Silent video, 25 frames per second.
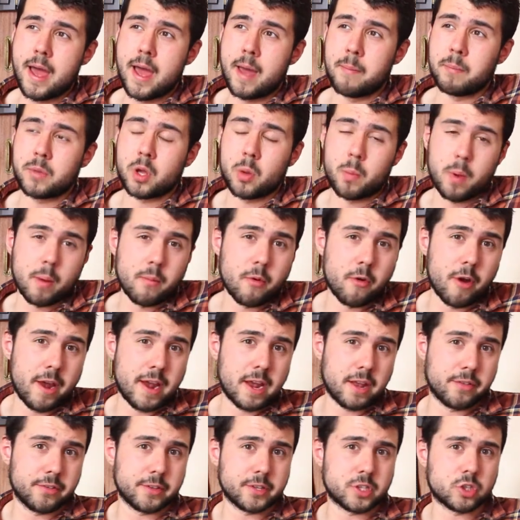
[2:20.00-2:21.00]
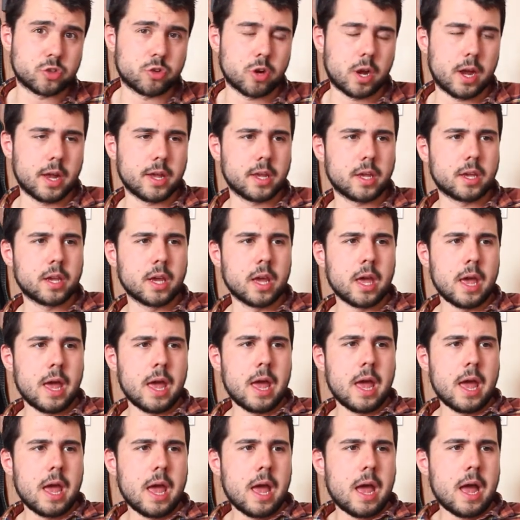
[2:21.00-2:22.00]
commemorating the strike,
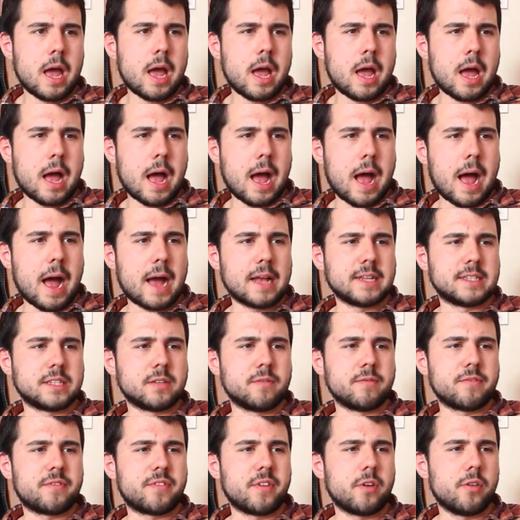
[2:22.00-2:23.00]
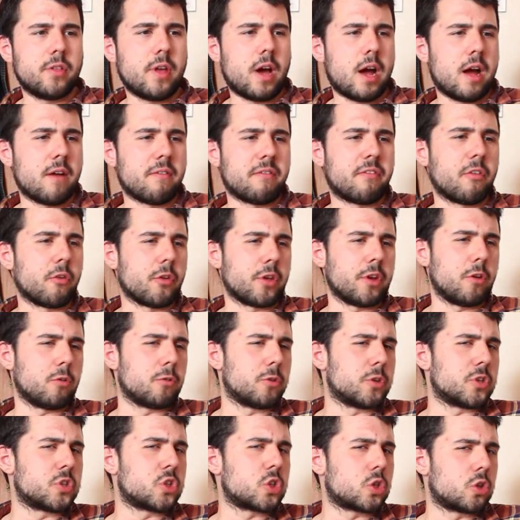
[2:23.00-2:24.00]
I didn't feel that I fully
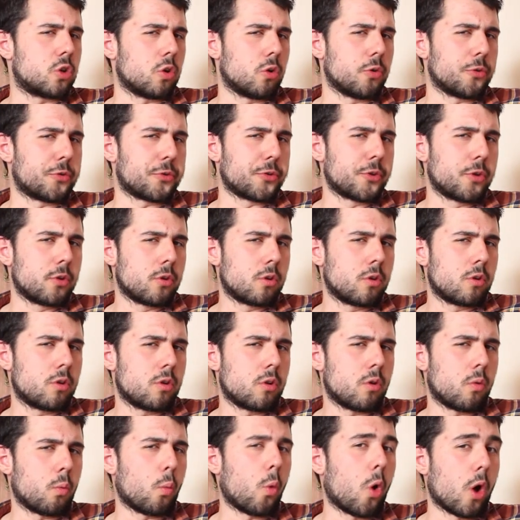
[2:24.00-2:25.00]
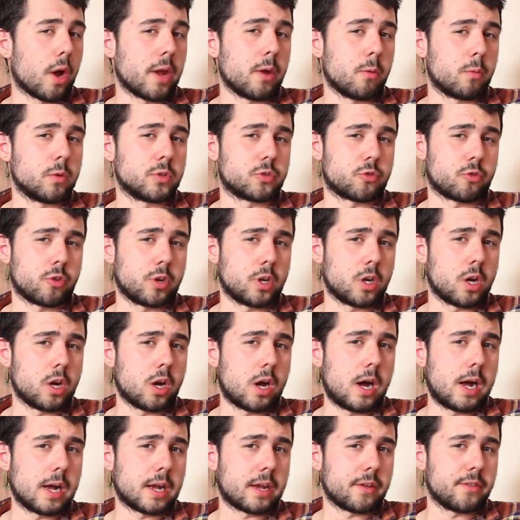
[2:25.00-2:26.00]
understood what it was really
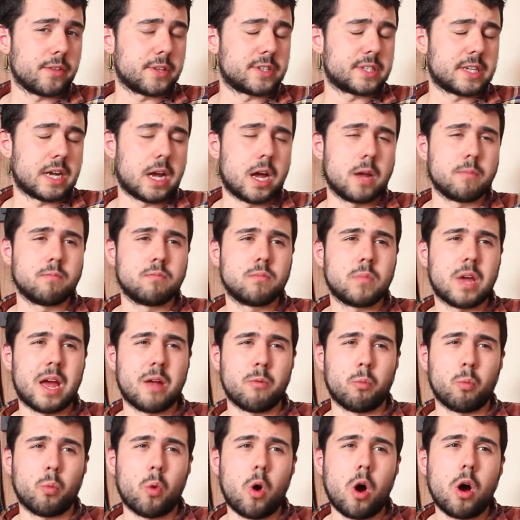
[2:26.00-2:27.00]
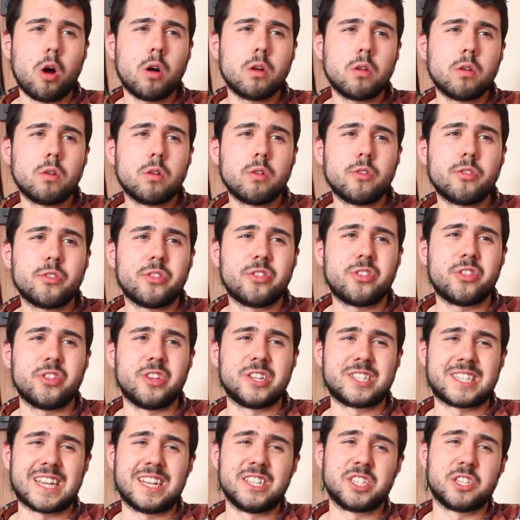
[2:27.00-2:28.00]
like at the time and what the
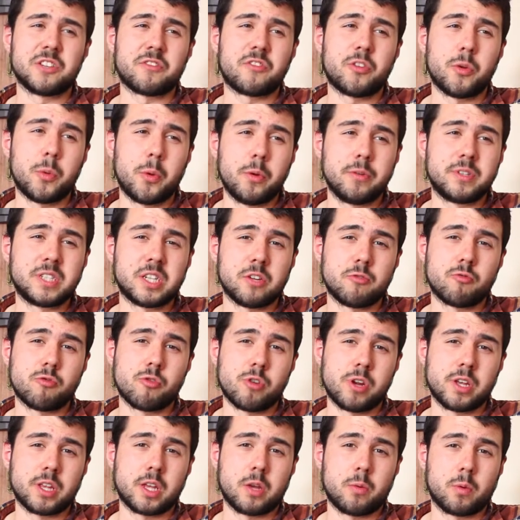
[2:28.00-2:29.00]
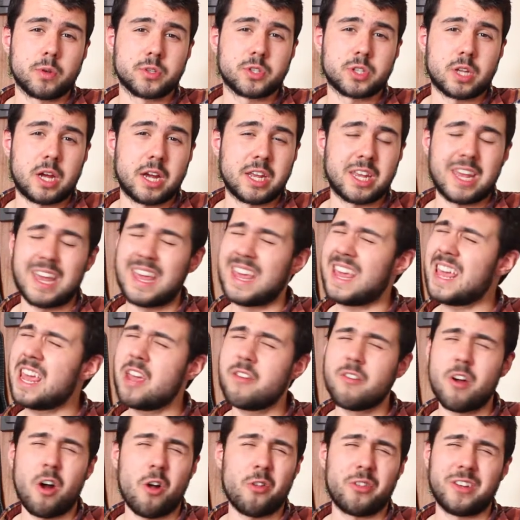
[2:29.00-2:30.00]
sense of community really was like. You
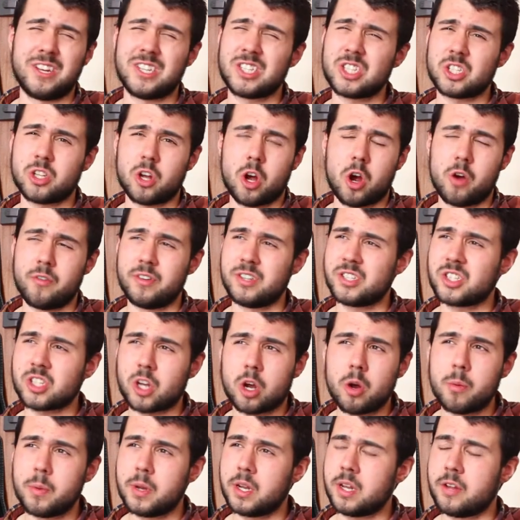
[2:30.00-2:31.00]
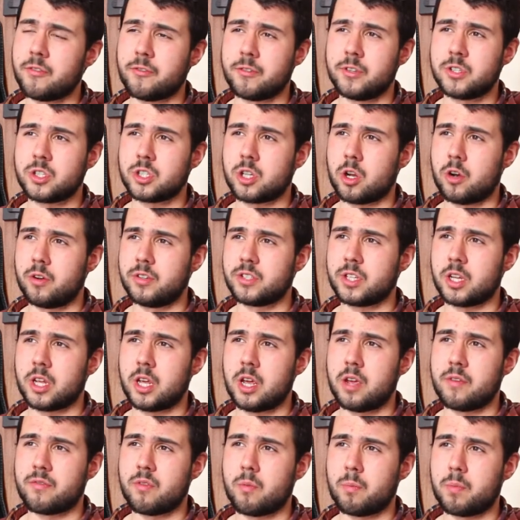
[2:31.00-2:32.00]
hear all these stories, so many different stories that you
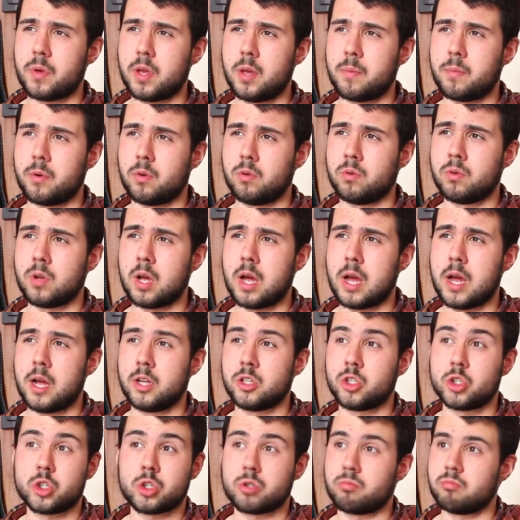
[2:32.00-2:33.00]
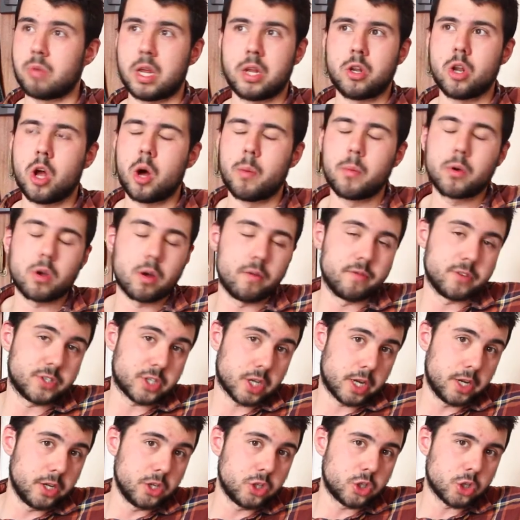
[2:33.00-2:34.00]
hear from people, just in normal
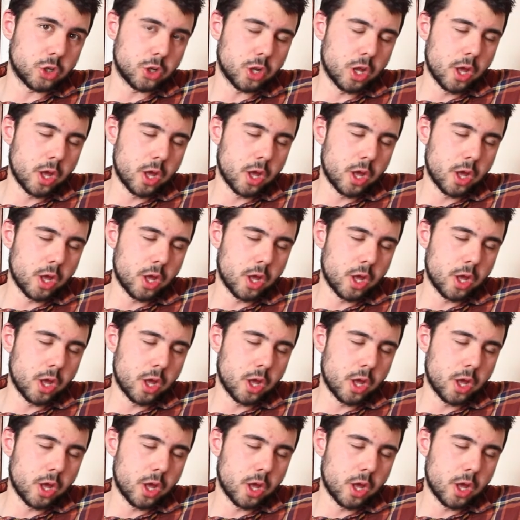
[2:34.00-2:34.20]
conversation.